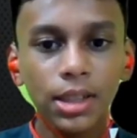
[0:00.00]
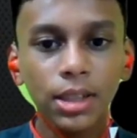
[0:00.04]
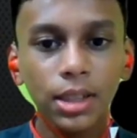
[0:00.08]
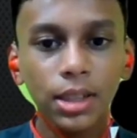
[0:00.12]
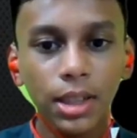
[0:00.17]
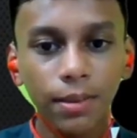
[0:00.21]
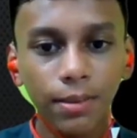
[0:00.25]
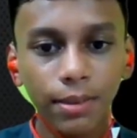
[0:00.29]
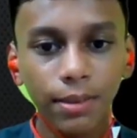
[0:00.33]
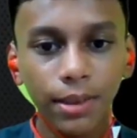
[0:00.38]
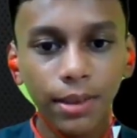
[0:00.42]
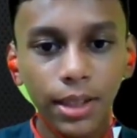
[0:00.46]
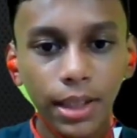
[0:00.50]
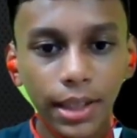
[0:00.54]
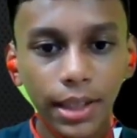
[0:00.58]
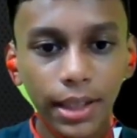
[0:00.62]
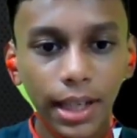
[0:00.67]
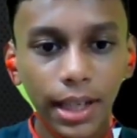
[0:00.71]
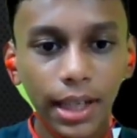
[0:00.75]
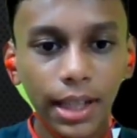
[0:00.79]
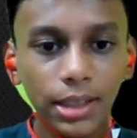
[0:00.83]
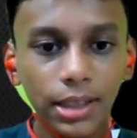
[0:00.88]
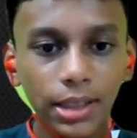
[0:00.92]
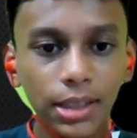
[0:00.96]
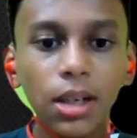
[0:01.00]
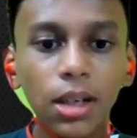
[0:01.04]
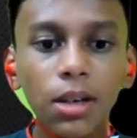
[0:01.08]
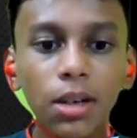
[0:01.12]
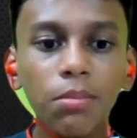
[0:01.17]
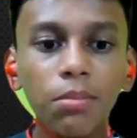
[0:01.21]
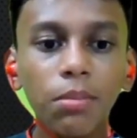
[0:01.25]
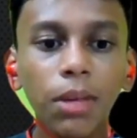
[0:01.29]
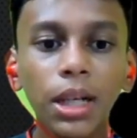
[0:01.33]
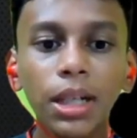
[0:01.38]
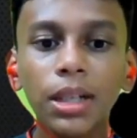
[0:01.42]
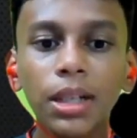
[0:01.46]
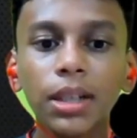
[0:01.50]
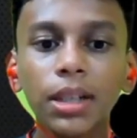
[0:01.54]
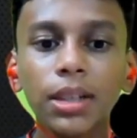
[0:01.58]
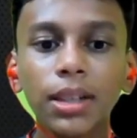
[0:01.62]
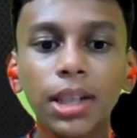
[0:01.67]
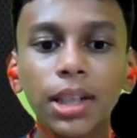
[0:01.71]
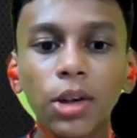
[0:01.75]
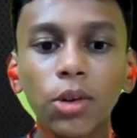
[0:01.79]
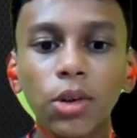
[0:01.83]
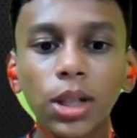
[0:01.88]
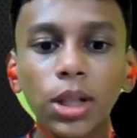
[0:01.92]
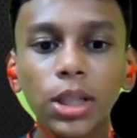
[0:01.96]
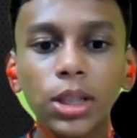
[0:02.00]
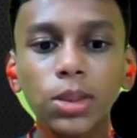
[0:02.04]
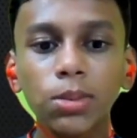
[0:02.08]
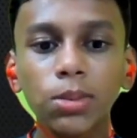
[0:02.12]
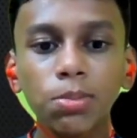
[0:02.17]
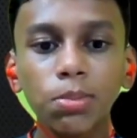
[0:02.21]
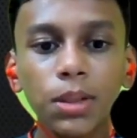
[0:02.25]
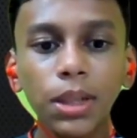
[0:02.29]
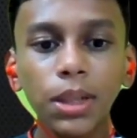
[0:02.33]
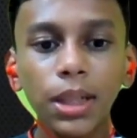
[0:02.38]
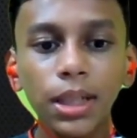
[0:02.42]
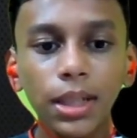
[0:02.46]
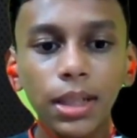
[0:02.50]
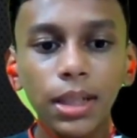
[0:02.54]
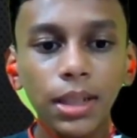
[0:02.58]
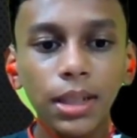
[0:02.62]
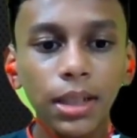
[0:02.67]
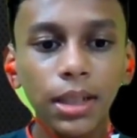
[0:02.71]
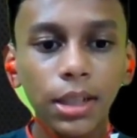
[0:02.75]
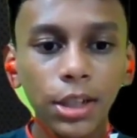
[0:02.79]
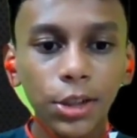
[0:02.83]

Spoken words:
not affect the reaction, but they only speed